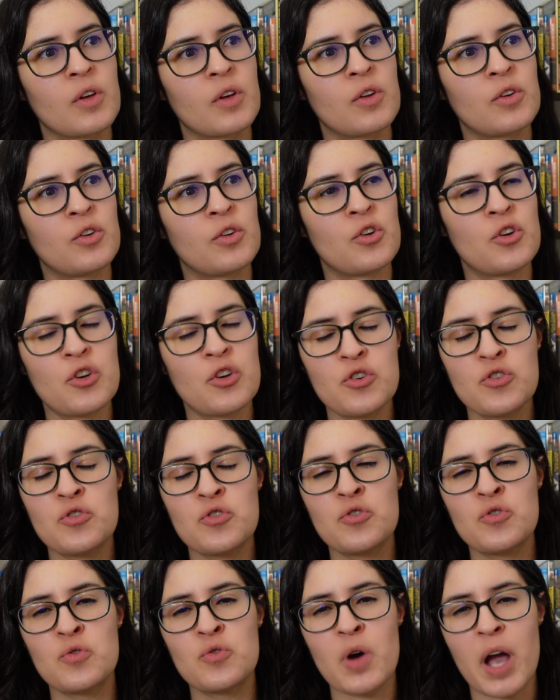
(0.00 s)

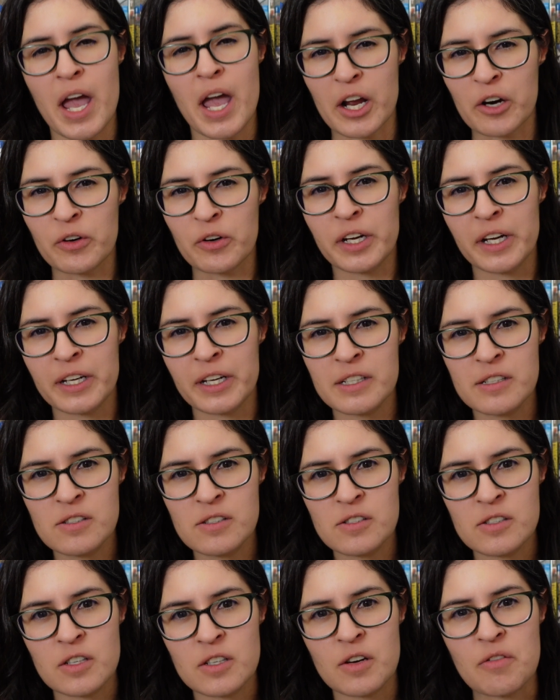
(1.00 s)
new
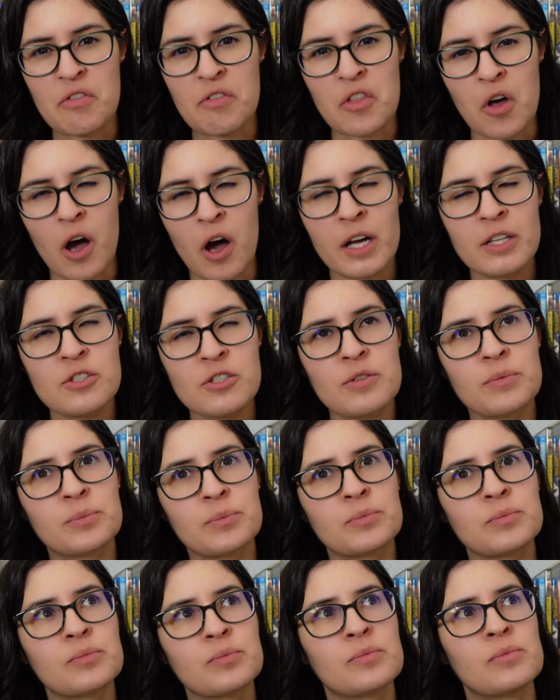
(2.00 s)
areas of thought,
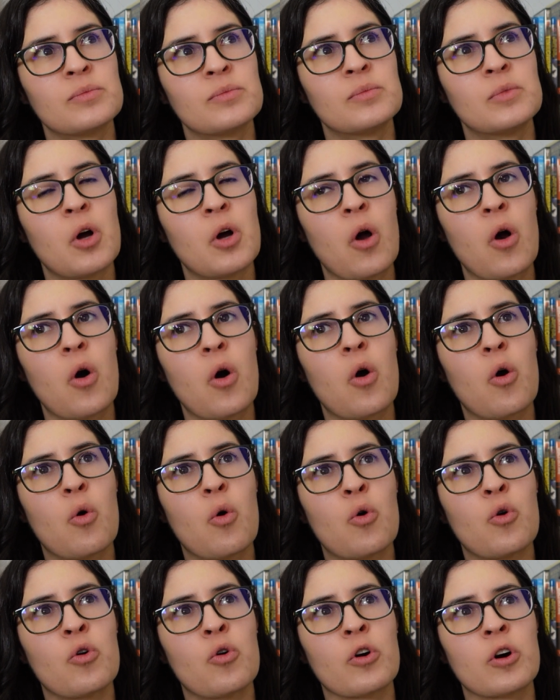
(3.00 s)

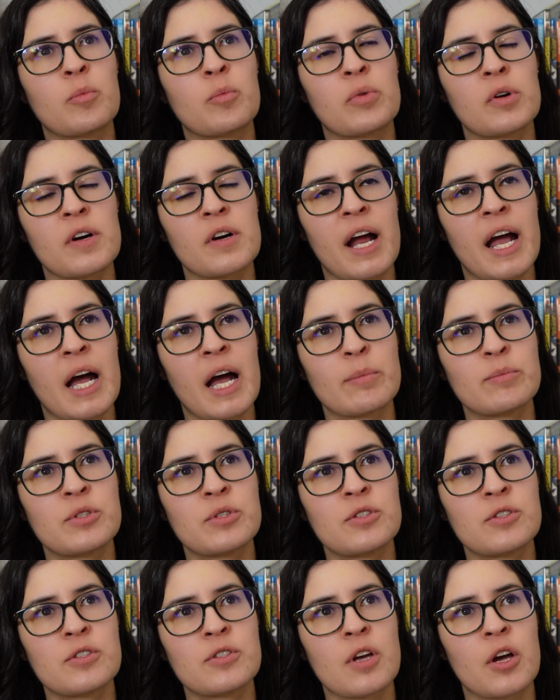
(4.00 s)
or
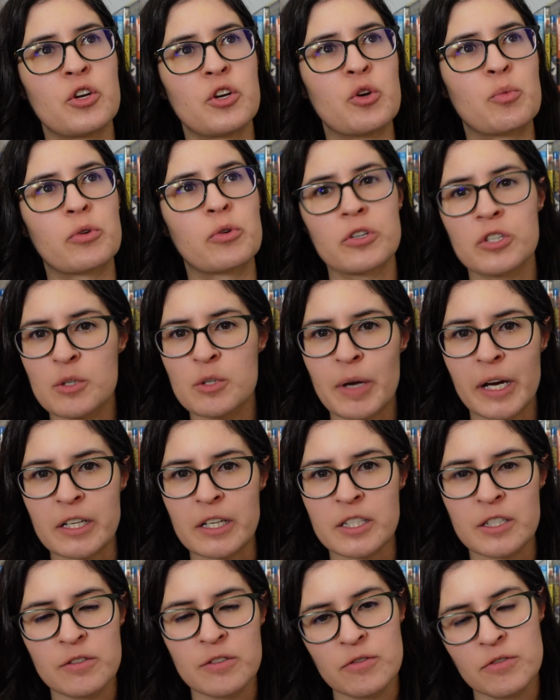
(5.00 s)
perhaps a new
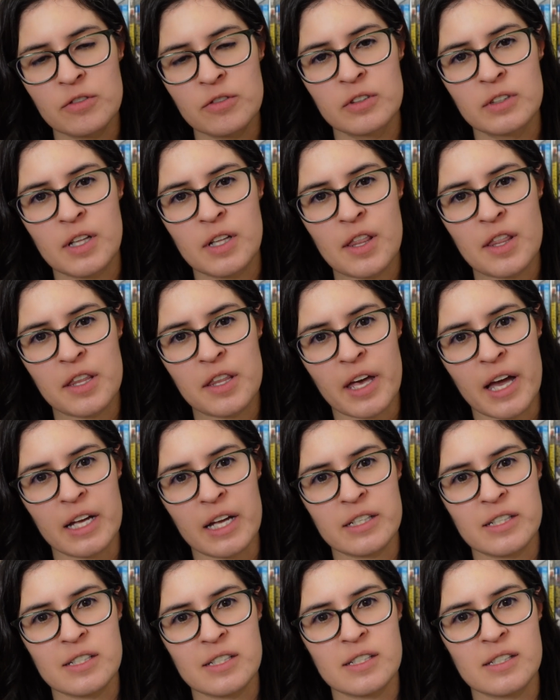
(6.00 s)
perspective
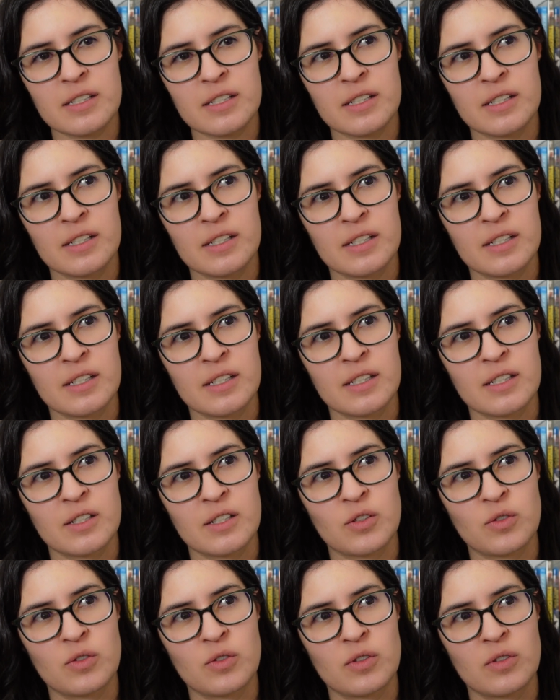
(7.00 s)
that
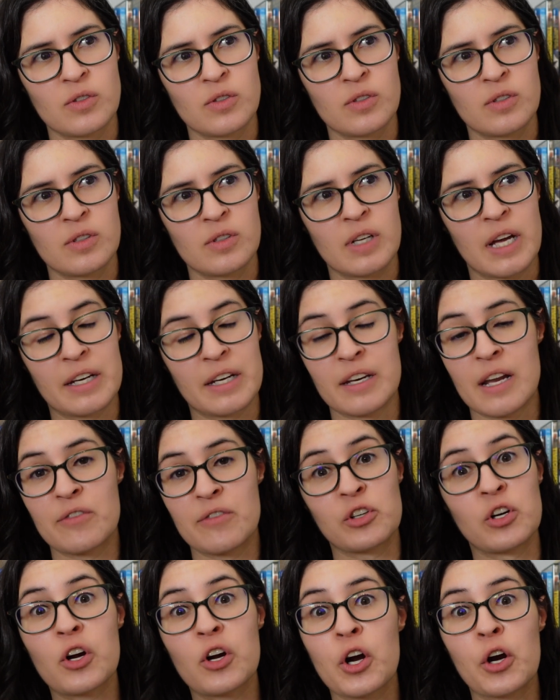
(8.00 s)
had
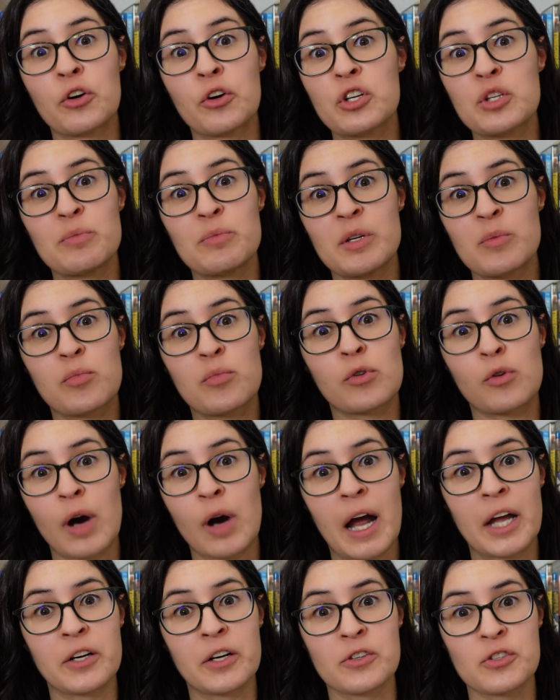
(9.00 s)
never occurred to me
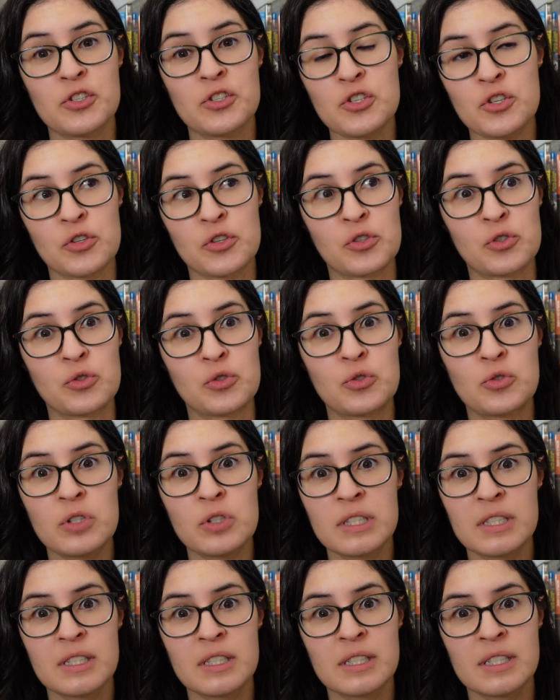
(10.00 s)
prior
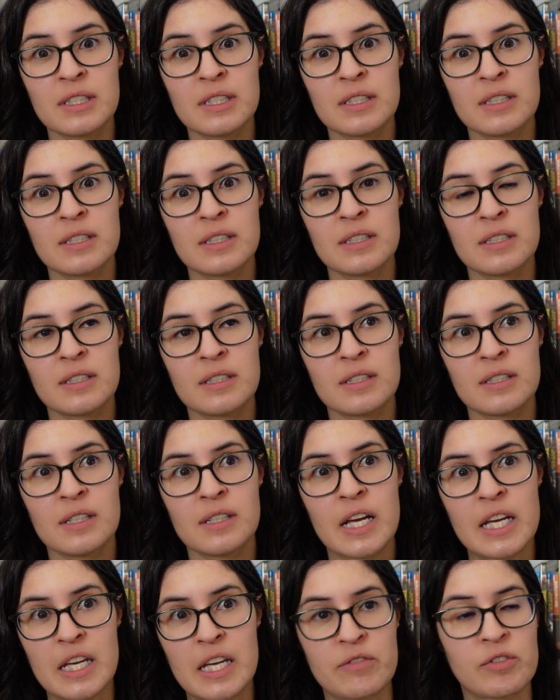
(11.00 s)
to
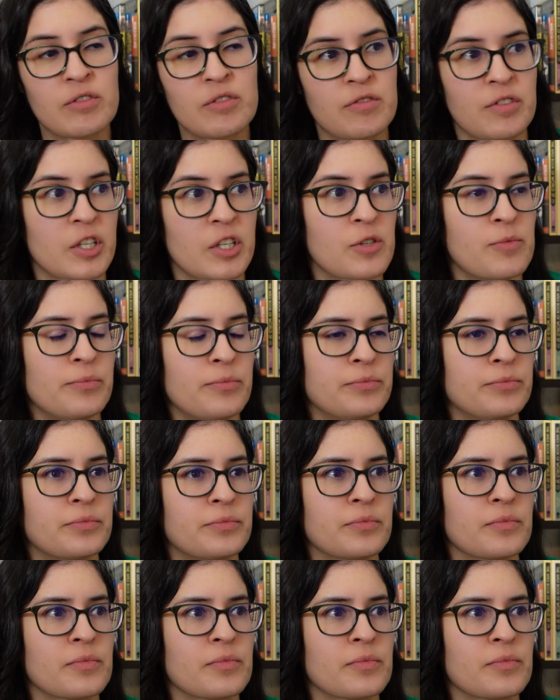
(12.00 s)
a given film.